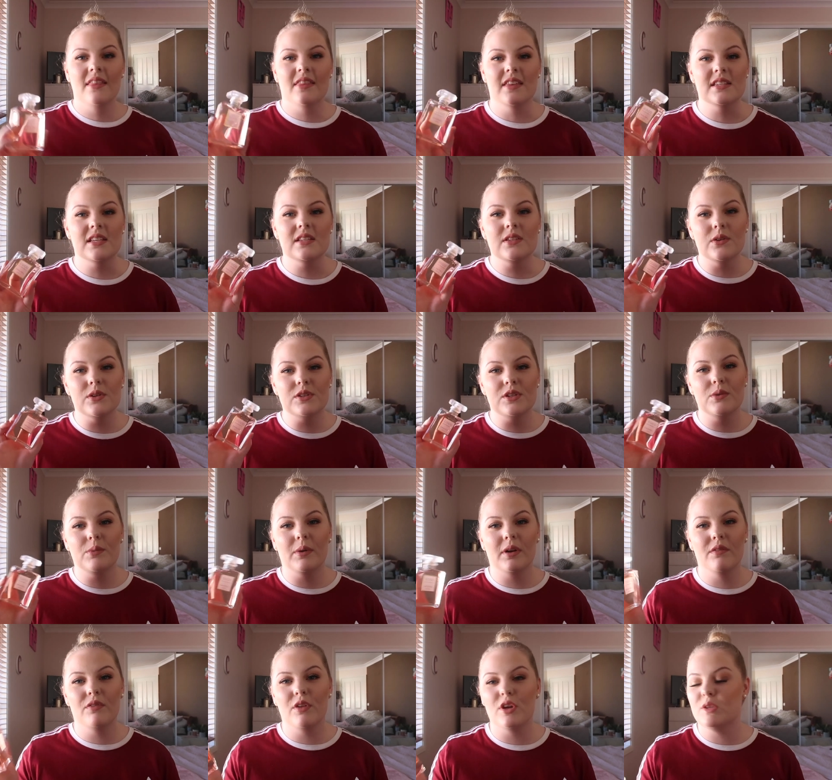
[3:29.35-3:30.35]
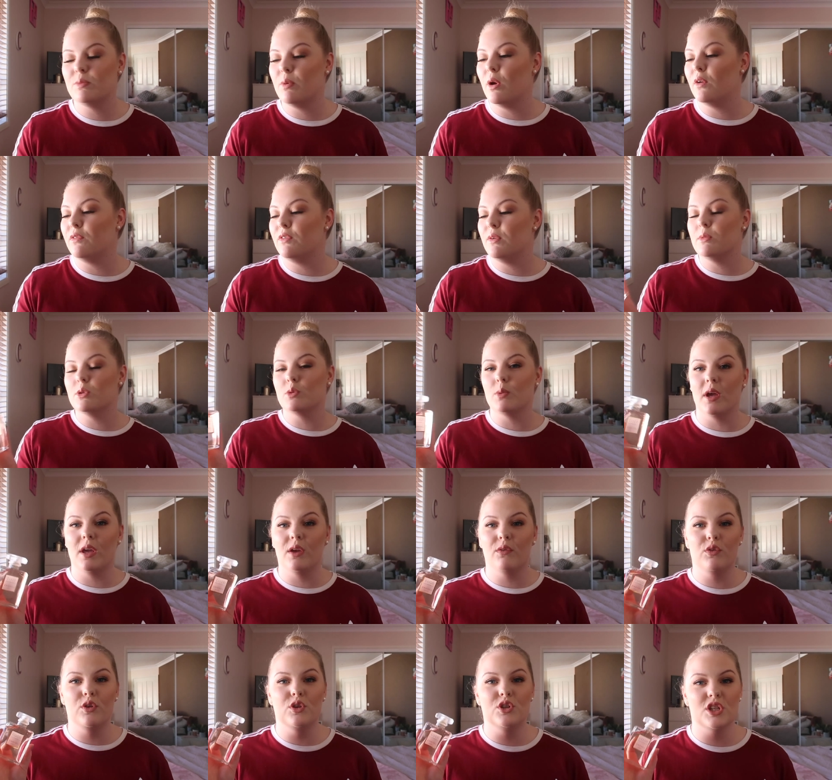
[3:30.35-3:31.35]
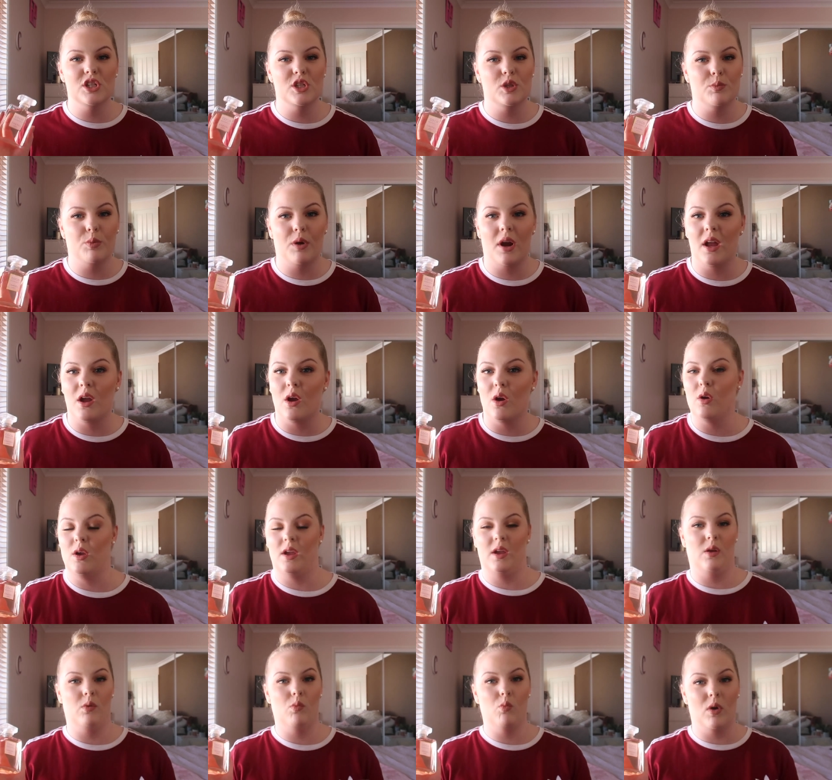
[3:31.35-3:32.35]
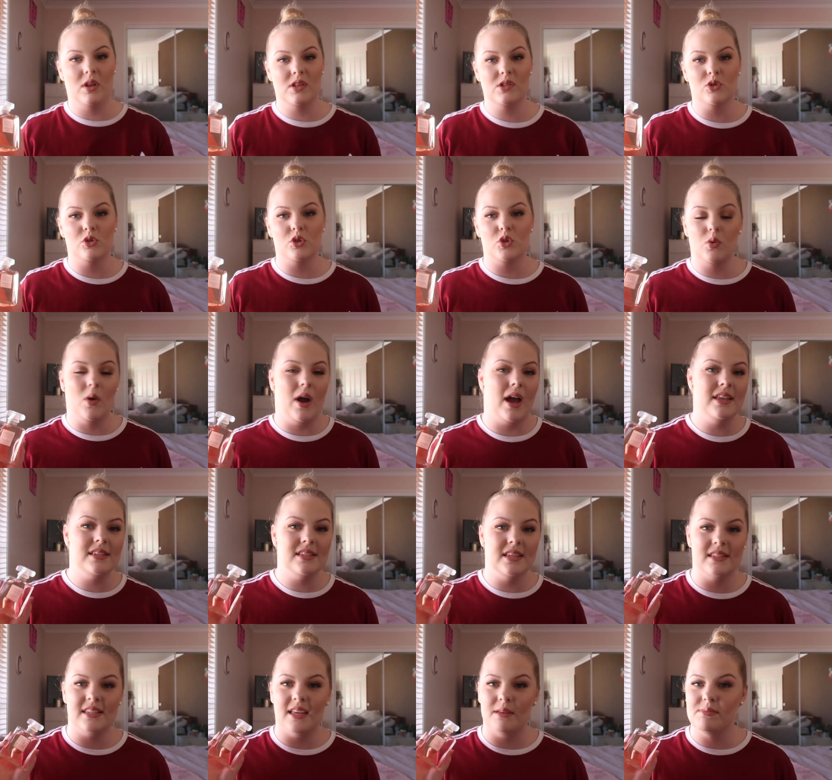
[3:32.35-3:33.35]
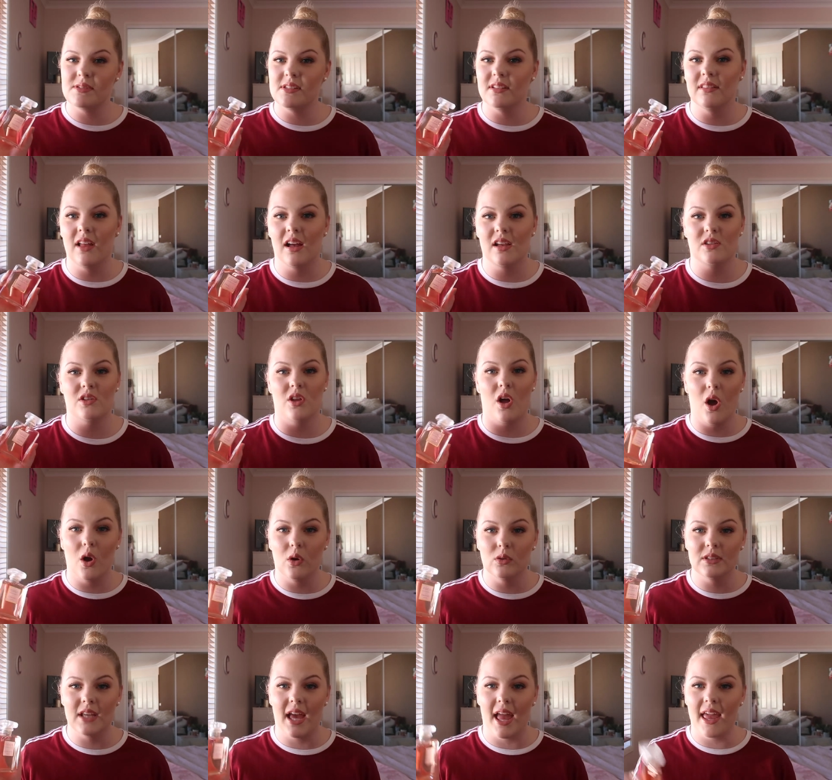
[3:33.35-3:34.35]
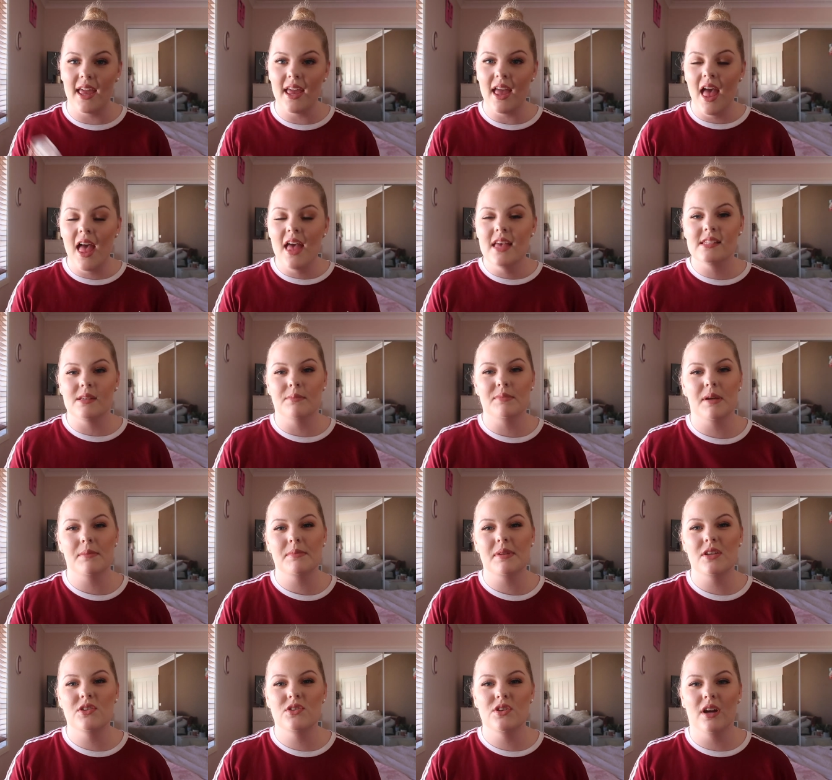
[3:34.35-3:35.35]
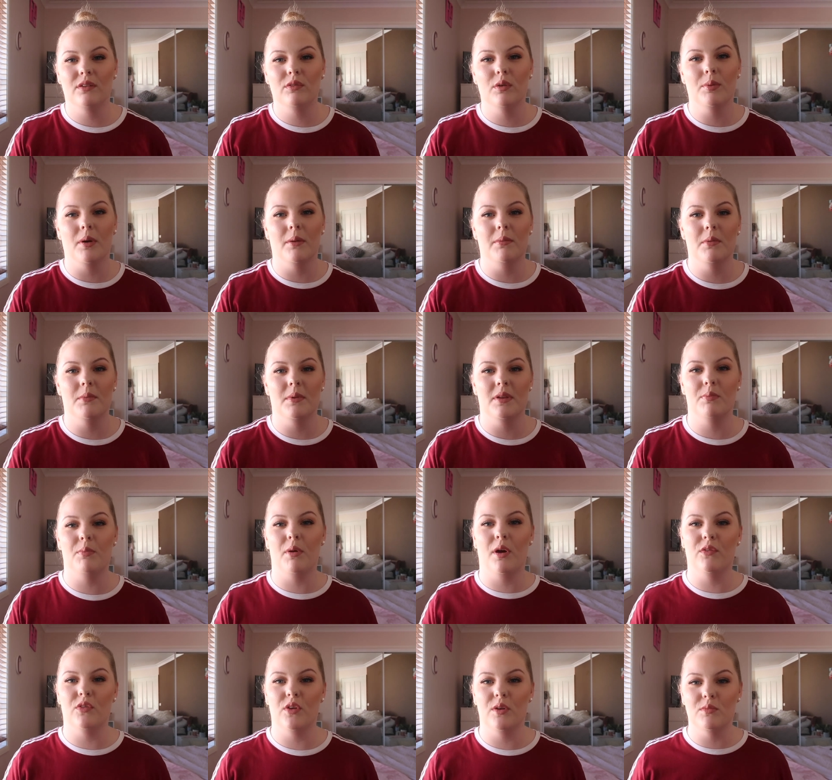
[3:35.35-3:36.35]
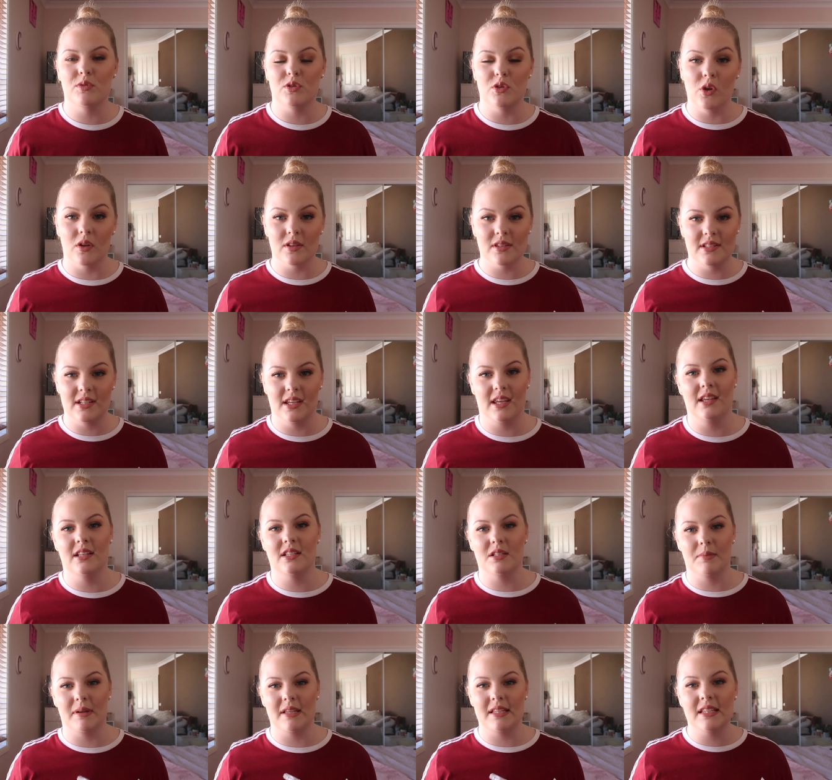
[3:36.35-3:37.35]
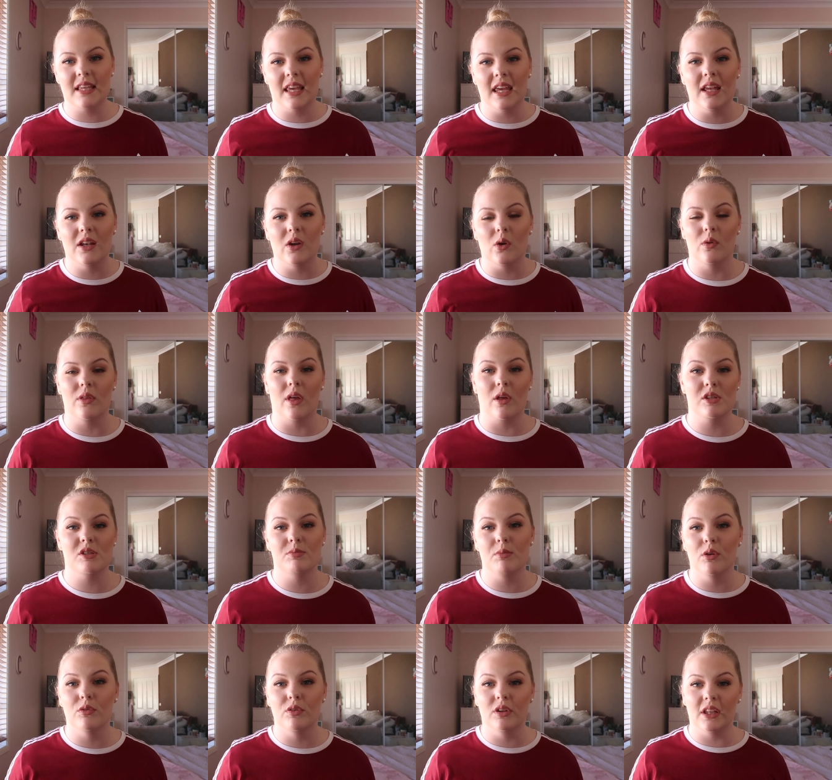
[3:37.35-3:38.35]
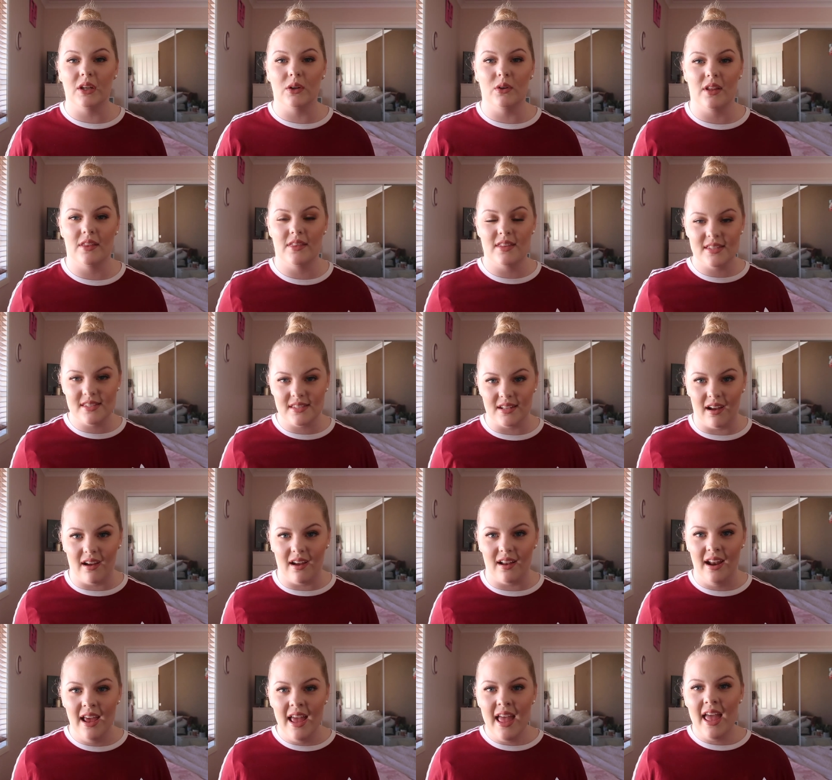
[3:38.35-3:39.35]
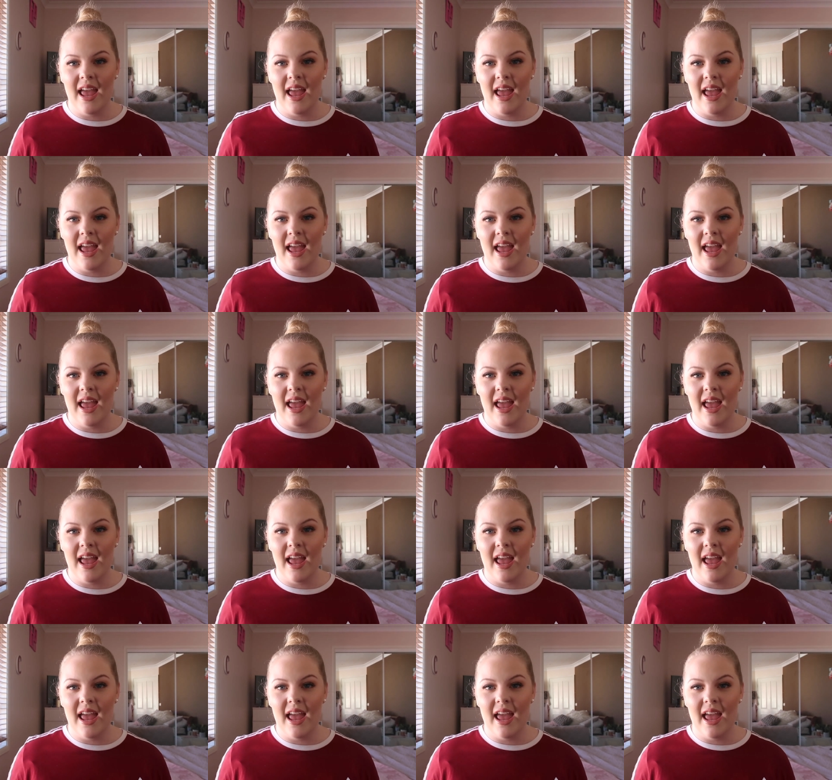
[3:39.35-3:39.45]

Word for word: This is also one of those perfumes where if you just spray it once or twice, it seems to last the whole day. Sometimes I do have a problem with perfumes not sticking to my skin or they'll smell really good at the start